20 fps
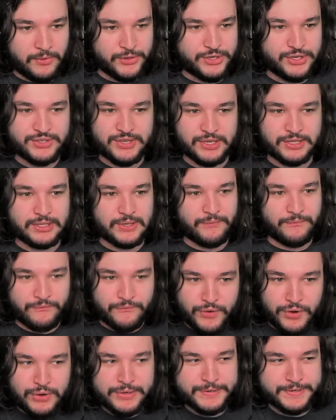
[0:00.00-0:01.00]
which is like the
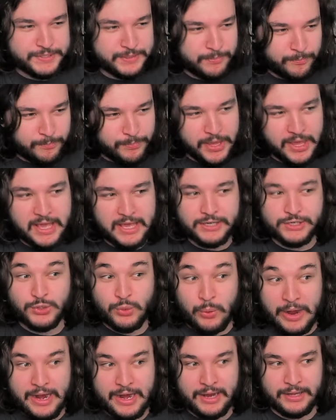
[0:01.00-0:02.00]
first big
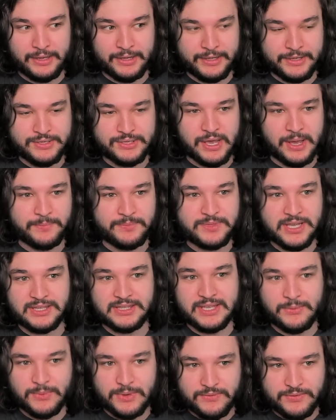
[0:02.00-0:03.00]
Twilight Lands
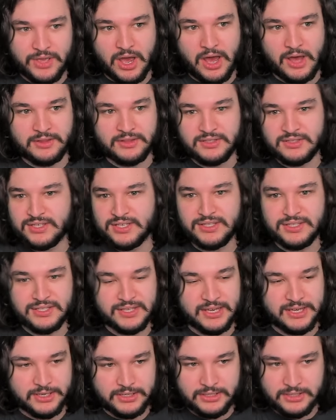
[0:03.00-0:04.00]
update that we've gotten since
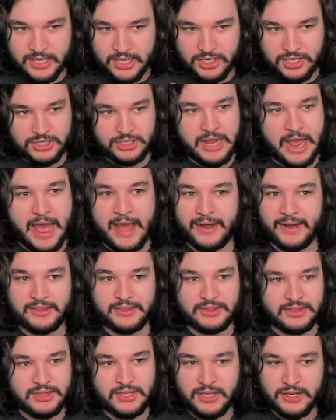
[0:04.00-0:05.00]
like they
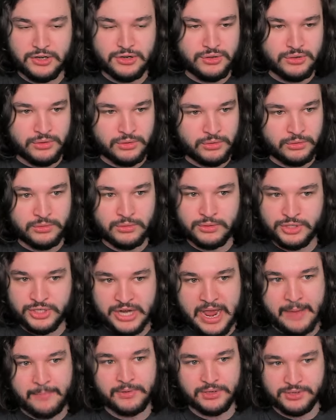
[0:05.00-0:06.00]
added the new
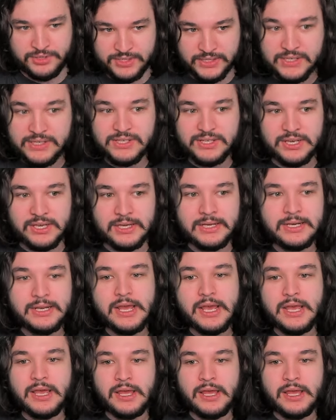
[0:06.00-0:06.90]
chapter 16.